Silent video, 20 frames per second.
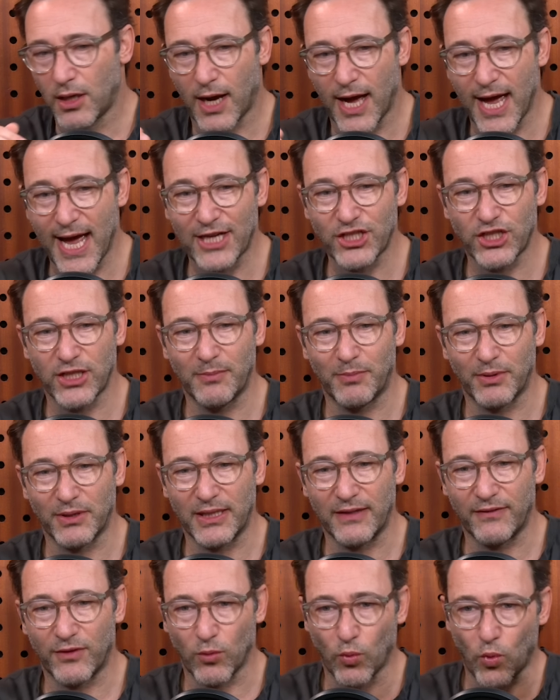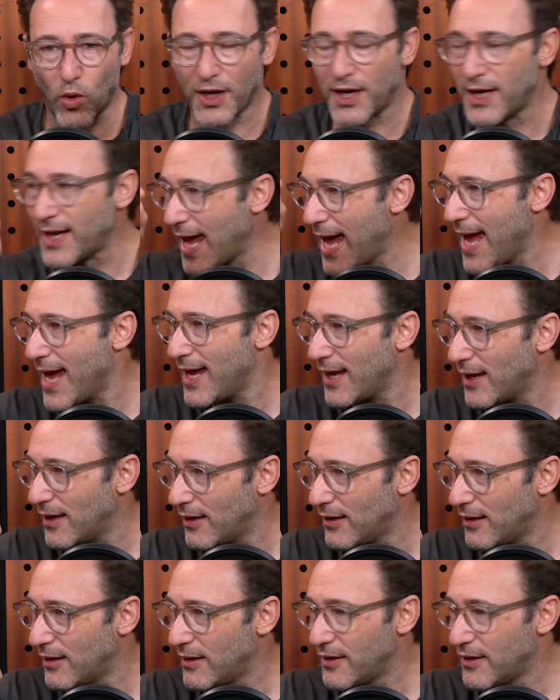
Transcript: I actually believe in 1 and A,